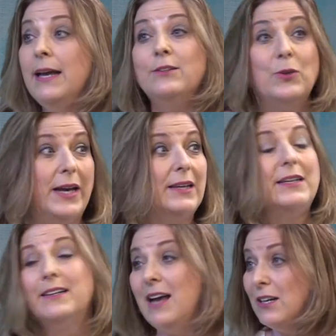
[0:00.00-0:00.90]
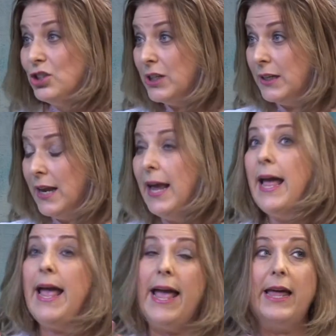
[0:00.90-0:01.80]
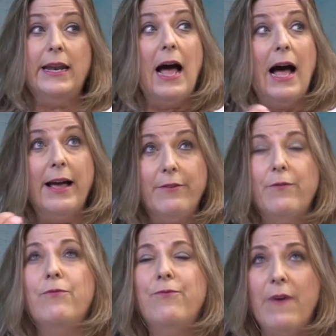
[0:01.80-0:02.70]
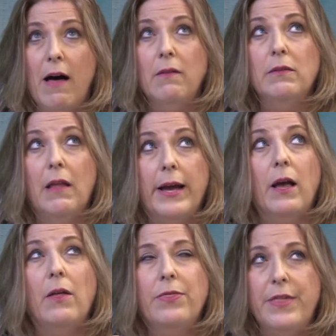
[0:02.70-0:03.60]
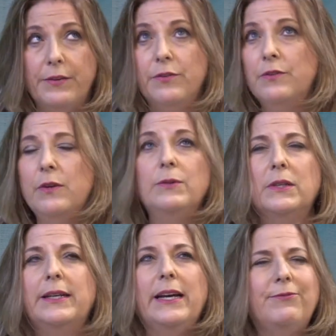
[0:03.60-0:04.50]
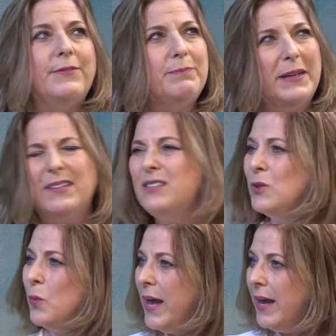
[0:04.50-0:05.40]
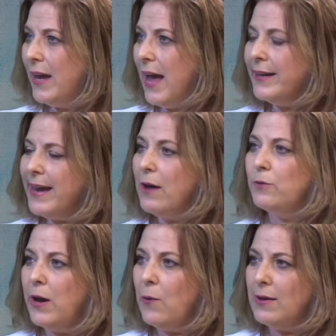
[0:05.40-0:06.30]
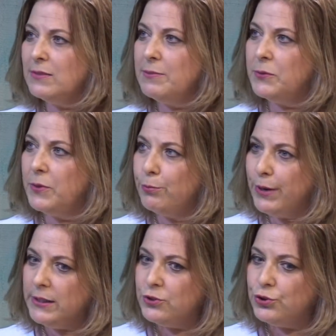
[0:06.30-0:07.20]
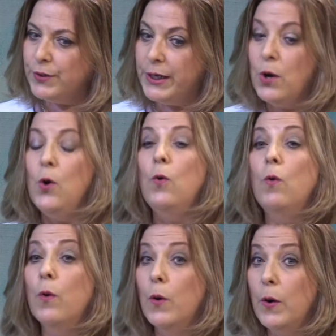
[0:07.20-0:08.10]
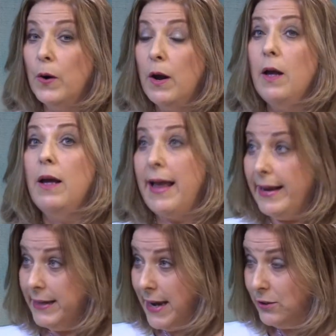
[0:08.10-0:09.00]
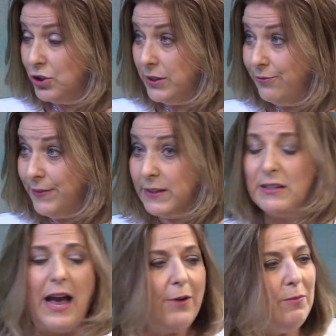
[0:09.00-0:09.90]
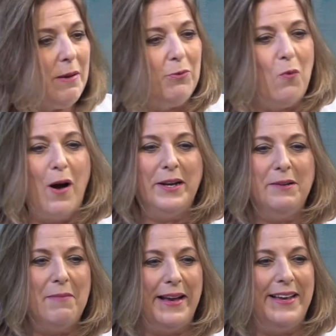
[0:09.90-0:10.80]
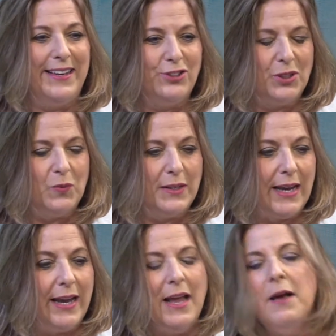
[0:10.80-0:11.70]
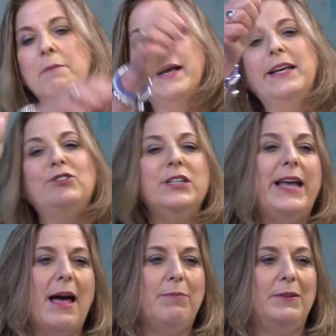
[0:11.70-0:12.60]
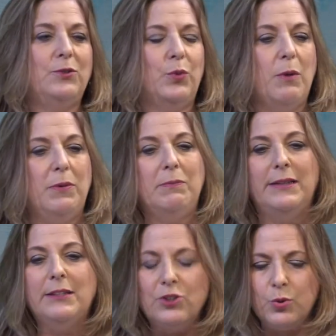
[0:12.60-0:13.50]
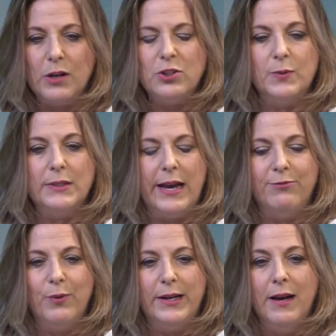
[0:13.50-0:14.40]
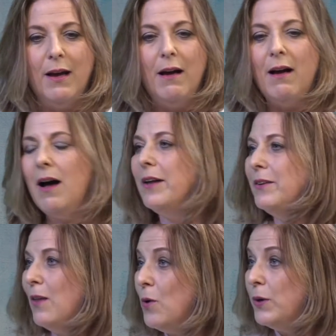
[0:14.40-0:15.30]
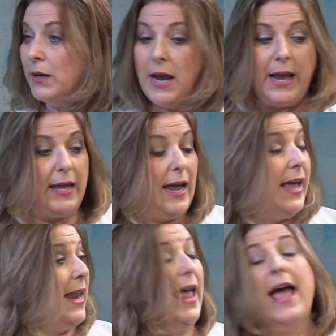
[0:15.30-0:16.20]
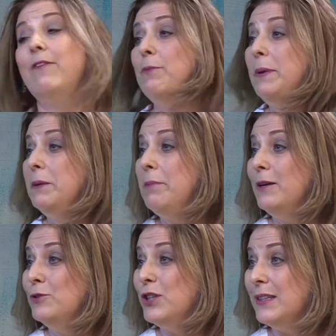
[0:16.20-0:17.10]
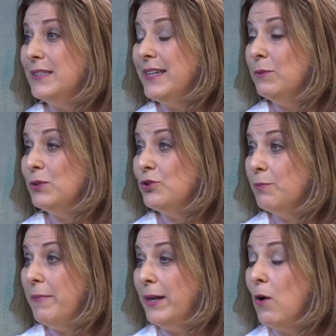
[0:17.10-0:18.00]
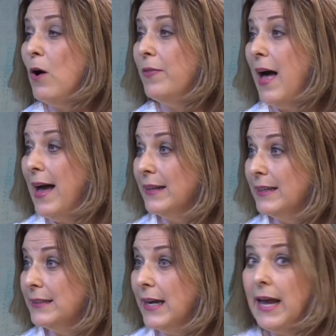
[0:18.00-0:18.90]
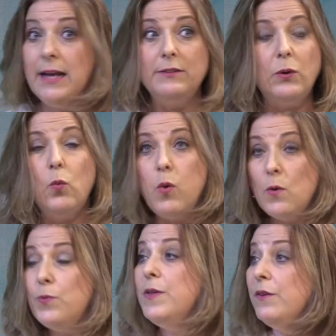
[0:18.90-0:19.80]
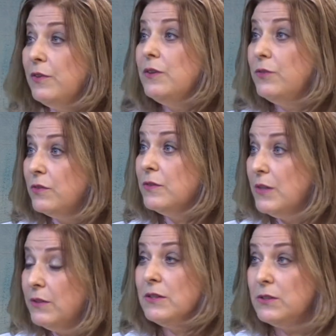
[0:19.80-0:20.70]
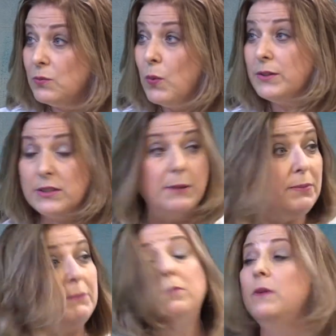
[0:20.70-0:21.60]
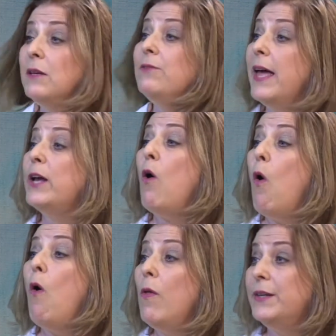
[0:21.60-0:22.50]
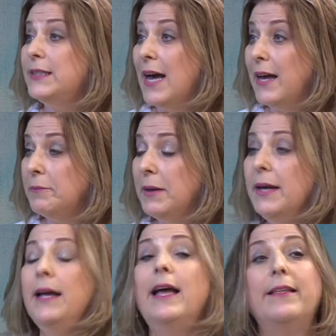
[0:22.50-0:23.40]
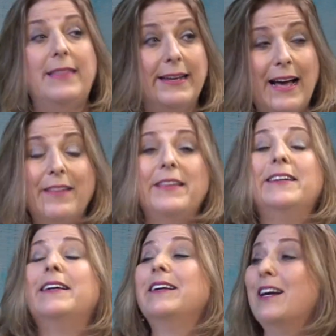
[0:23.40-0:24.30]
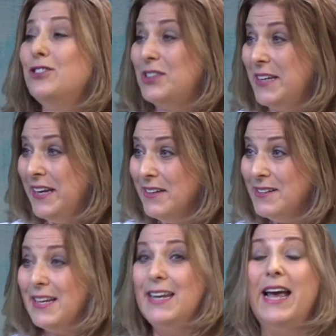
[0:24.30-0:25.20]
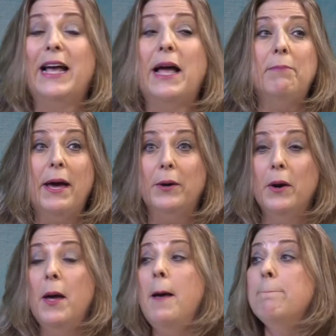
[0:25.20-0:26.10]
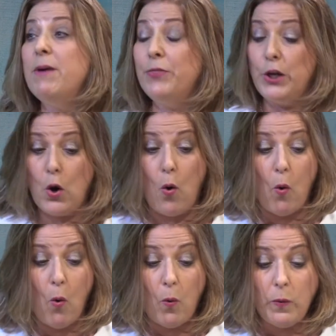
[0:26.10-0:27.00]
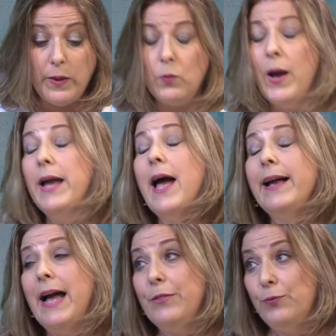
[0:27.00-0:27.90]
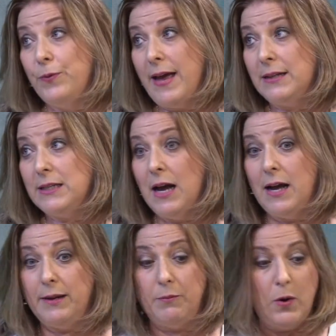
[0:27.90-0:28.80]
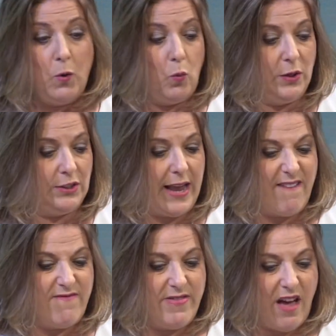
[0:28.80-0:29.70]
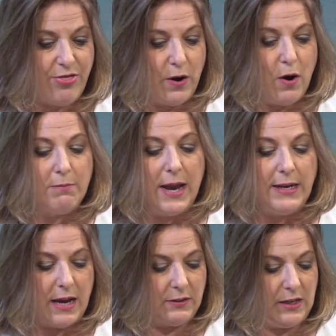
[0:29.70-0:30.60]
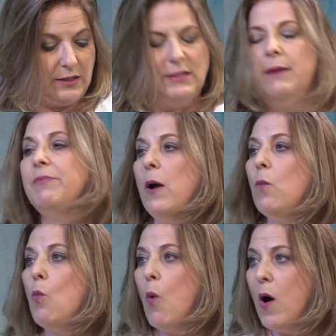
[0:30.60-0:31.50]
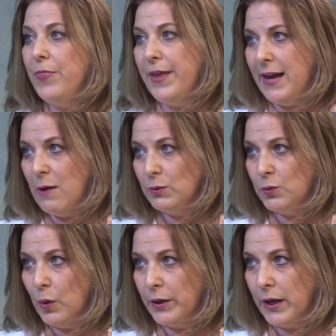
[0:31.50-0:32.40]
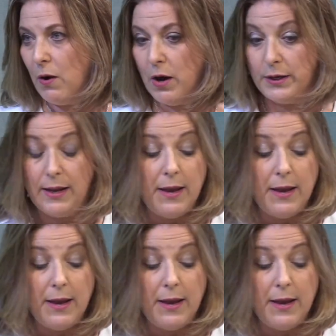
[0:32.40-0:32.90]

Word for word: So I had a concussion. And I felt like this is, it was a gift, because in a way I now know how somebody with a brain injury or A D H D feels. I remember walking in my kitchen one day, my kitchen cabinets were open, my dishwasher was halfway unloaded, and I had a half a peanut butter and jelly sandwich made on the island. It's like, whoa, this is, this is what some people live like all the time. And thank God the concussion healed and I better. But the only way I got through that time was to have nothing on my desk except that one thing I was working on.